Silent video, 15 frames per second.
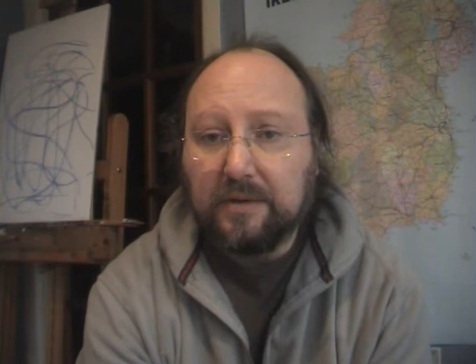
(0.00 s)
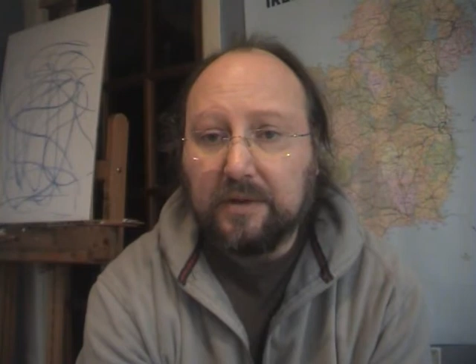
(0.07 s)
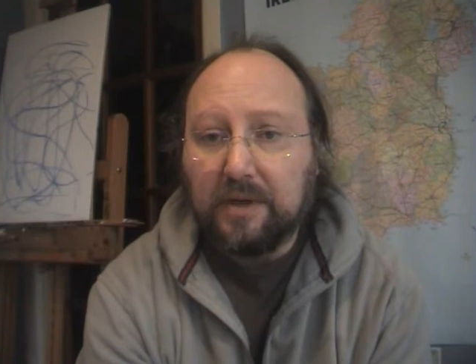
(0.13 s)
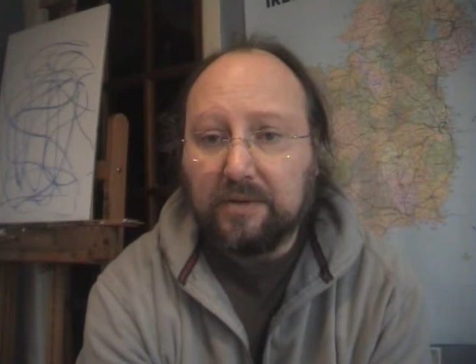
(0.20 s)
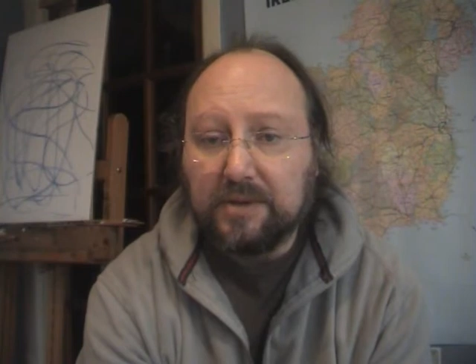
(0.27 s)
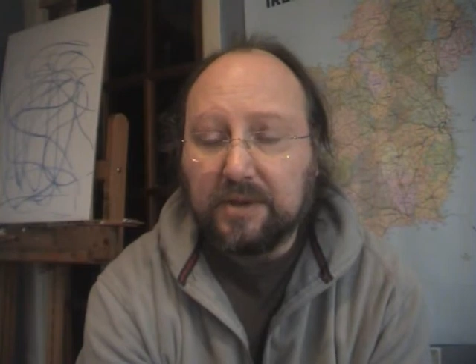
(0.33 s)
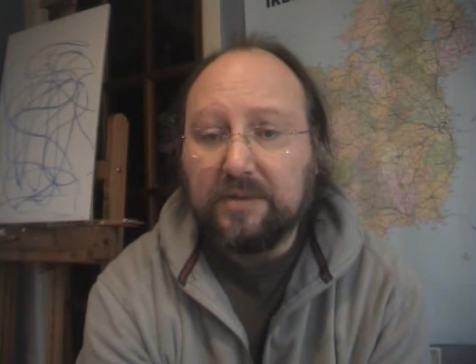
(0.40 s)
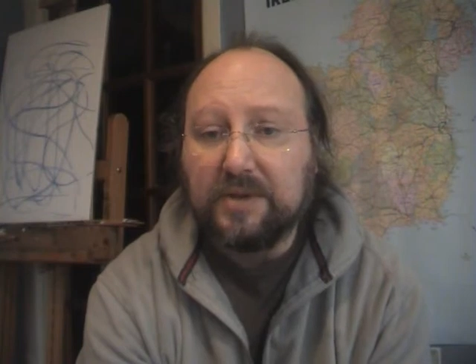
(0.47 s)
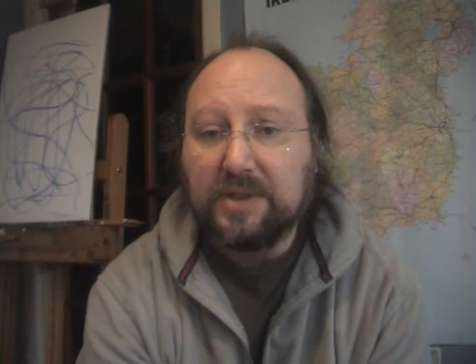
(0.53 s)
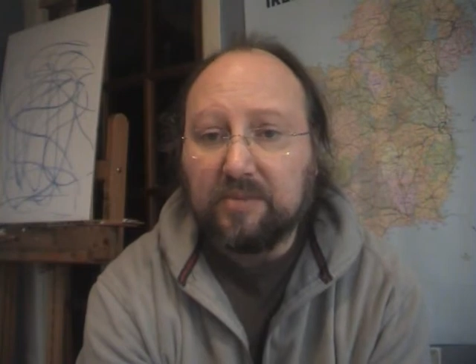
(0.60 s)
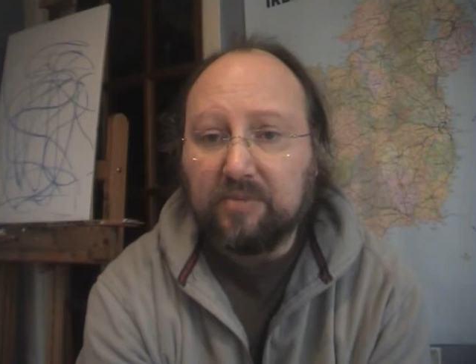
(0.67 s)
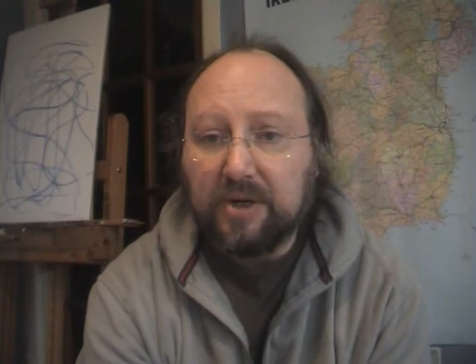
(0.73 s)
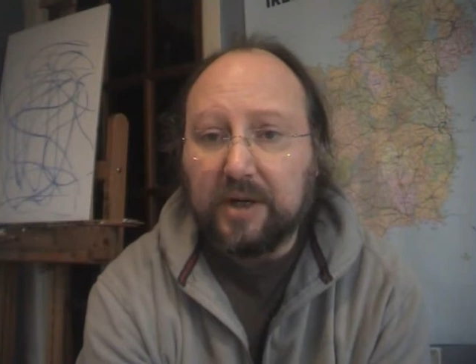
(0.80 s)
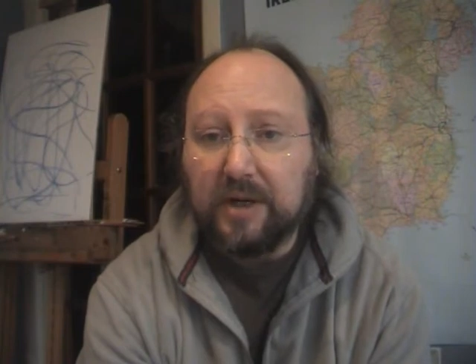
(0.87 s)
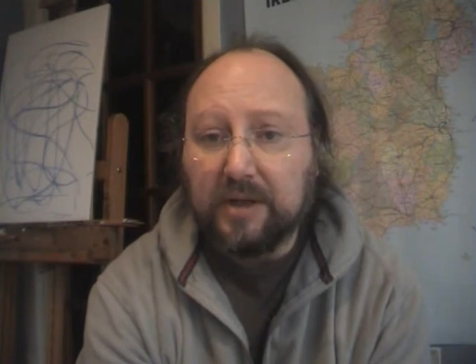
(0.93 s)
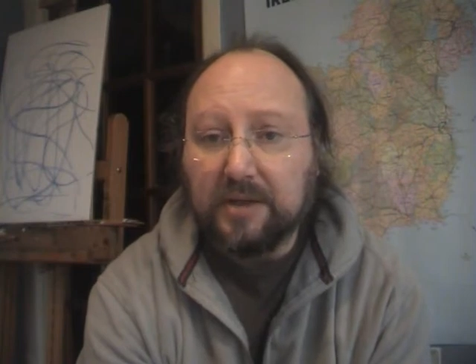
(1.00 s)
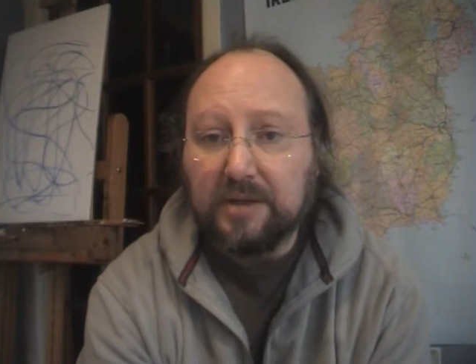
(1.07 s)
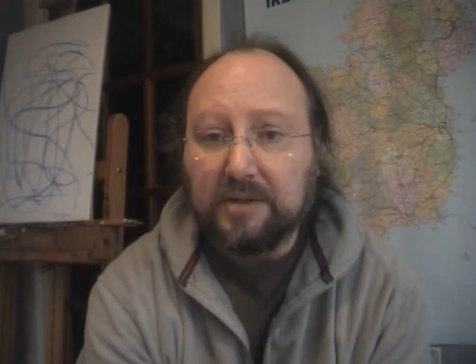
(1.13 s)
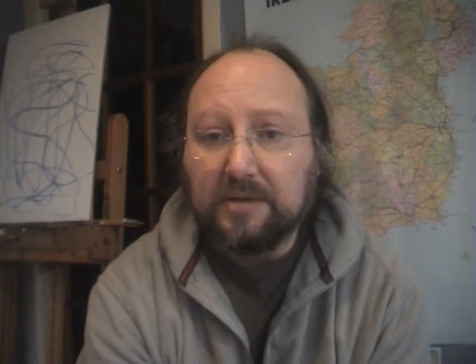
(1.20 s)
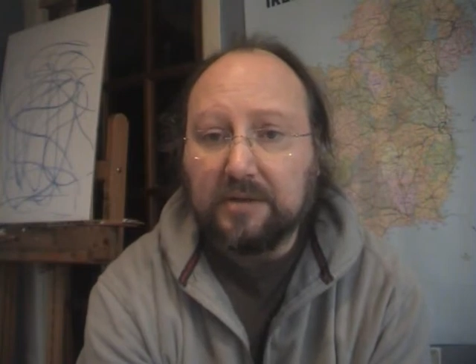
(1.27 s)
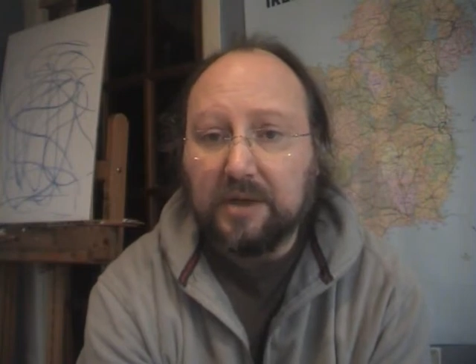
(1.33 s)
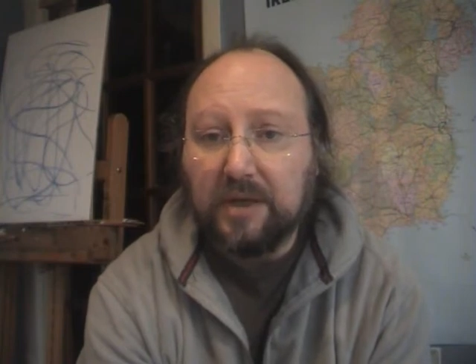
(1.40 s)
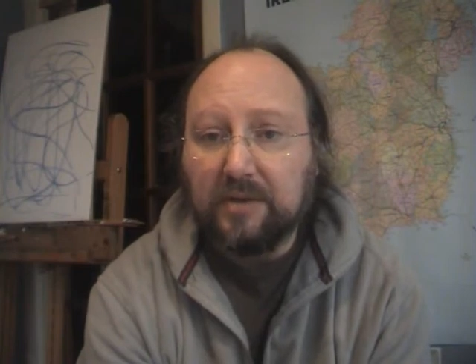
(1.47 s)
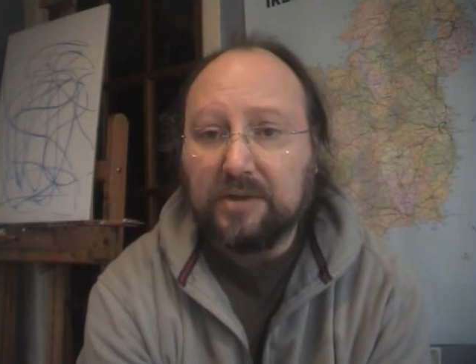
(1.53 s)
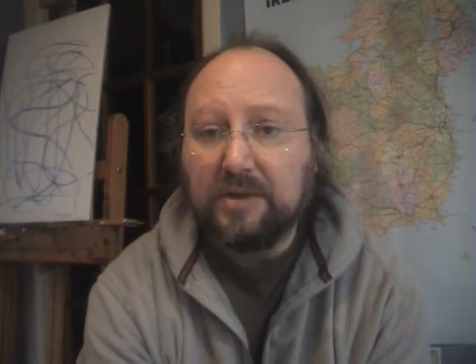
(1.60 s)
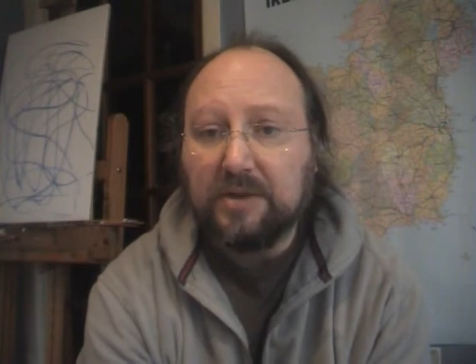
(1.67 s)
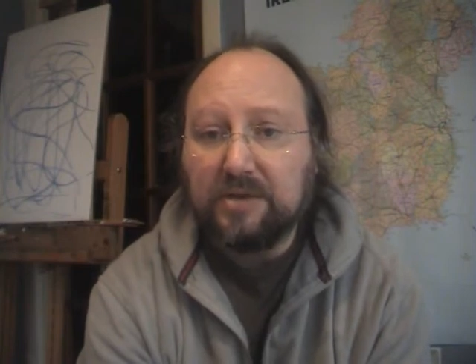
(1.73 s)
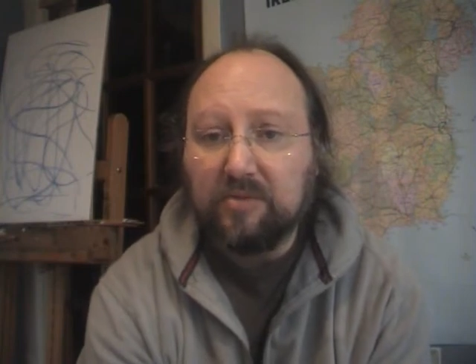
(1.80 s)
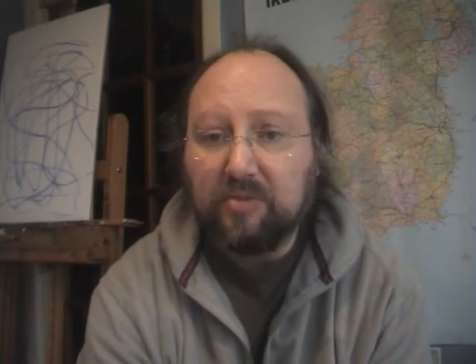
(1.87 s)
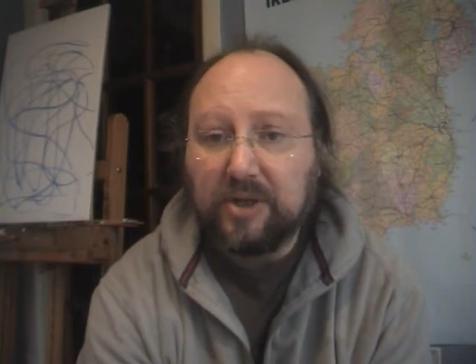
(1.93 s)
I was always surprised. I was
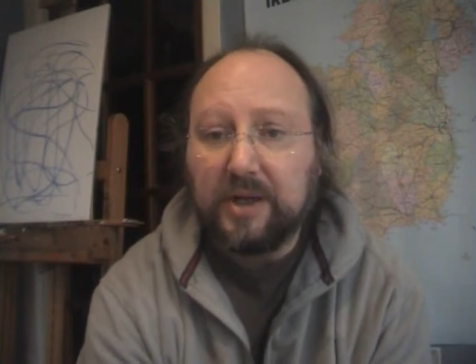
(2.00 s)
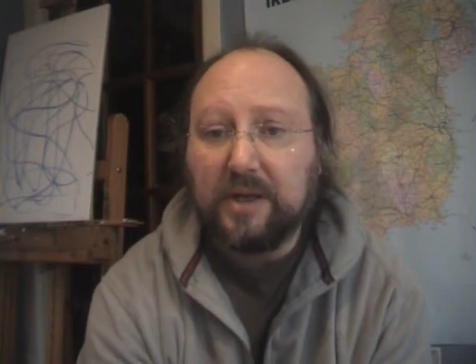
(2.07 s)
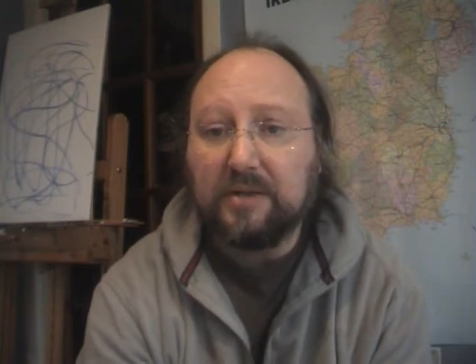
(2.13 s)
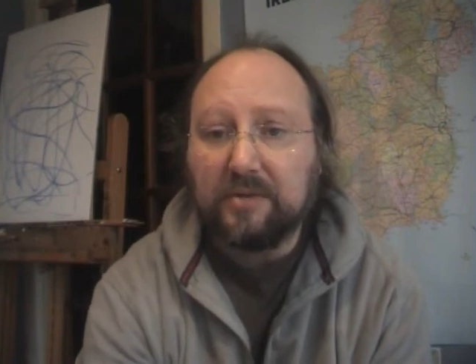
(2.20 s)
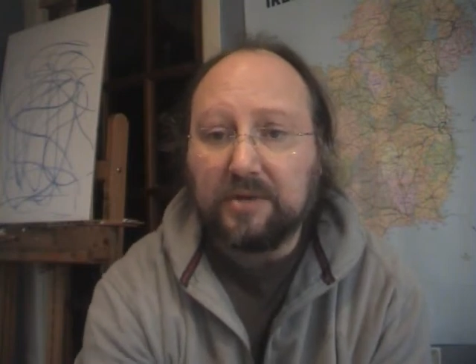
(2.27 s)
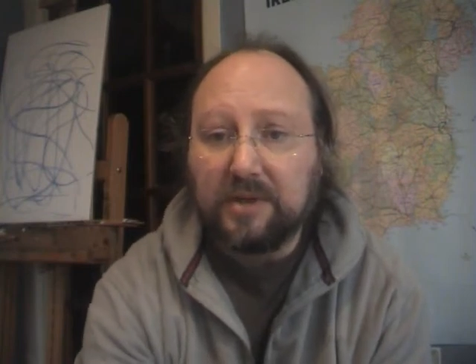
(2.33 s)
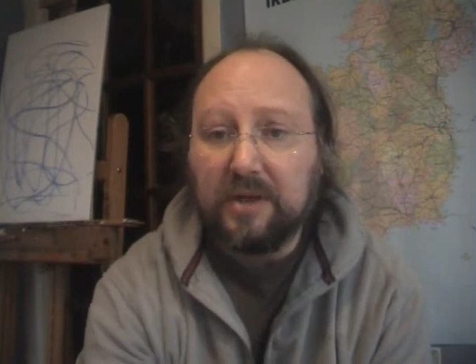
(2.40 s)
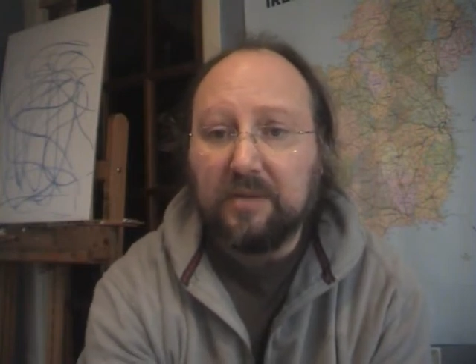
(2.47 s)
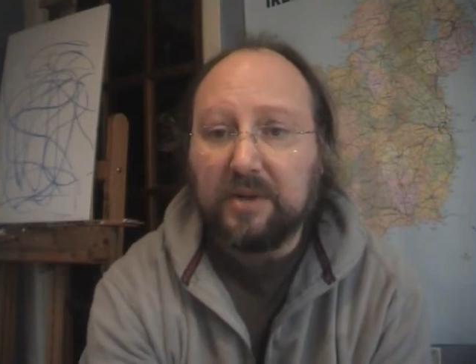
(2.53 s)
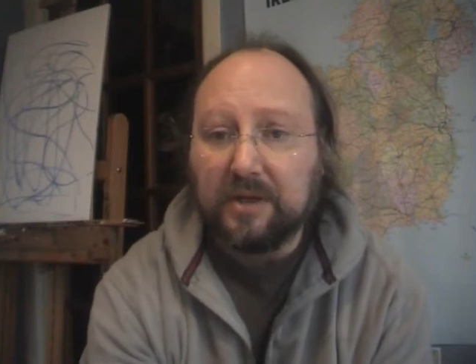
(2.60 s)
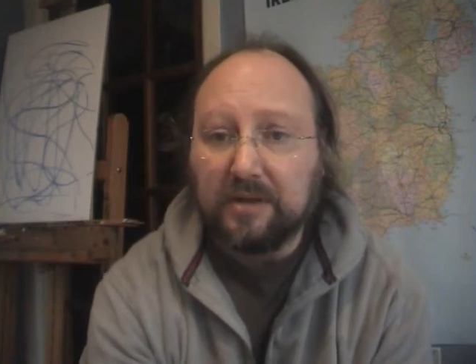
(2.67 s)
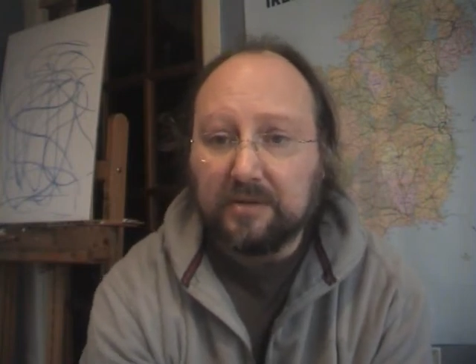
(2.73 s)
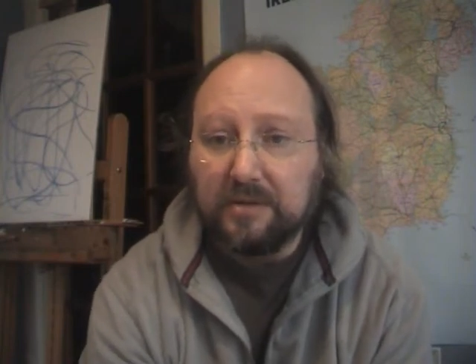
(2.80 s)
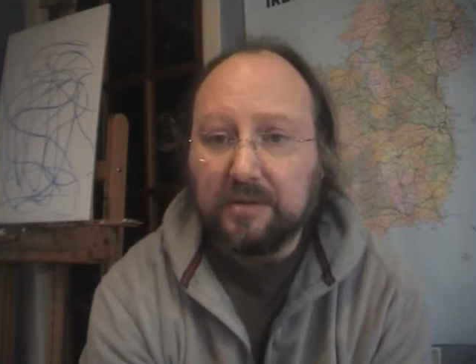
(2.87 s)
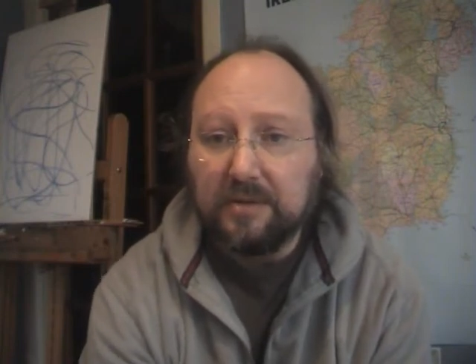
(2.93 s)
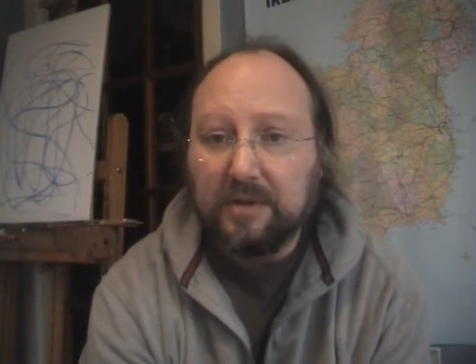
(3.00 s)
always surprised what came out.